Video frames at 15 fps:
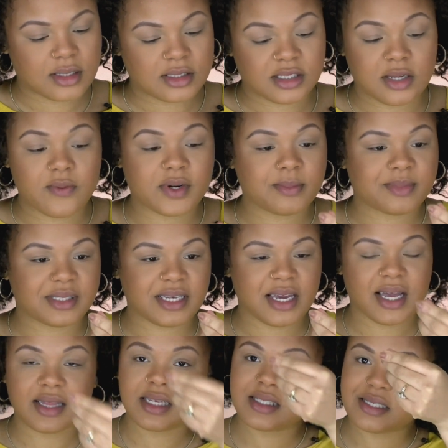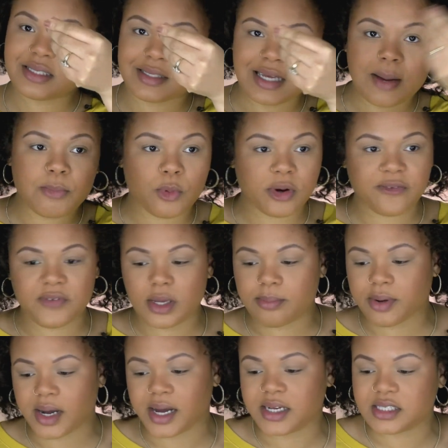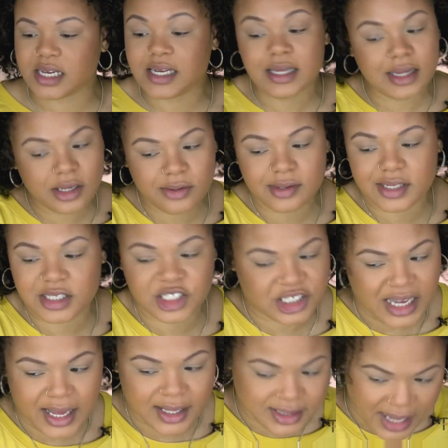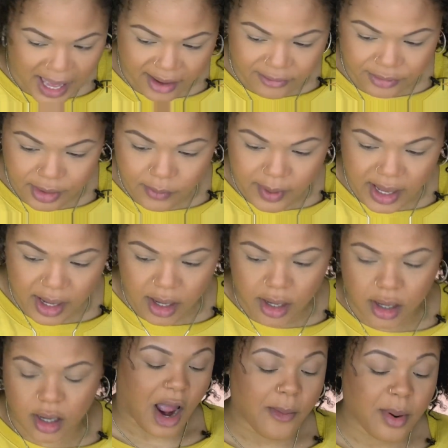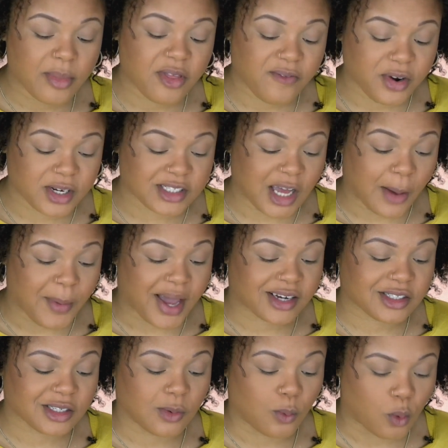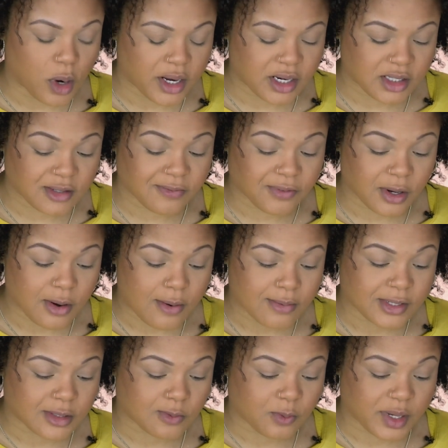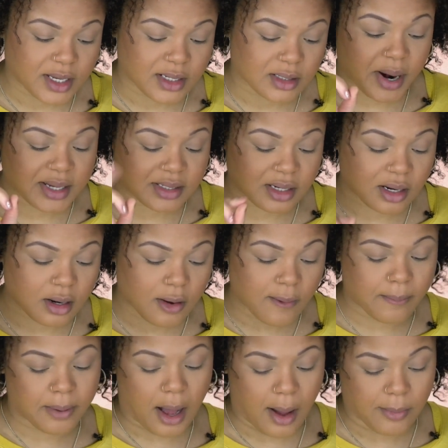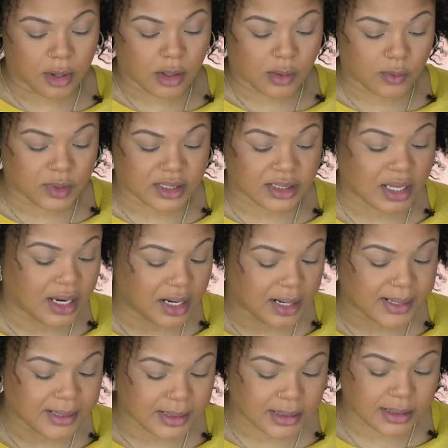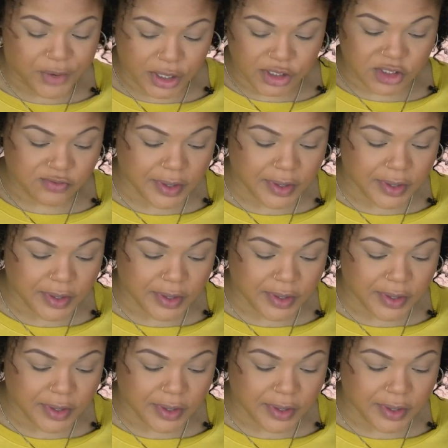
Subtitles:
See what I'm saying? This is that Morphe brush. It literally sheds everywhere. I remember the first time I actually wanted to vote was when President Obama was in his first